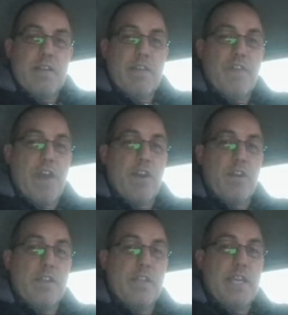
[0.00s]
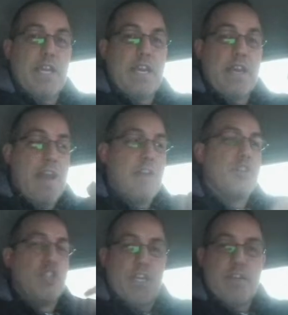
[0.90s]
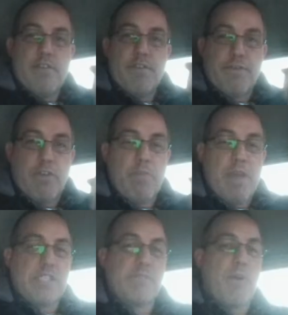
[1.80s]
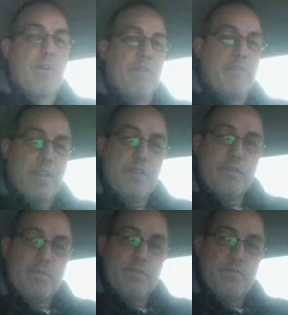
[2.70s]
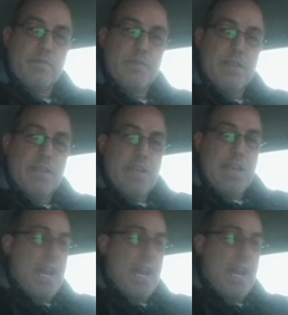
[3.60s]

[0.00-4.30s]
that are getting energy from that spark event. And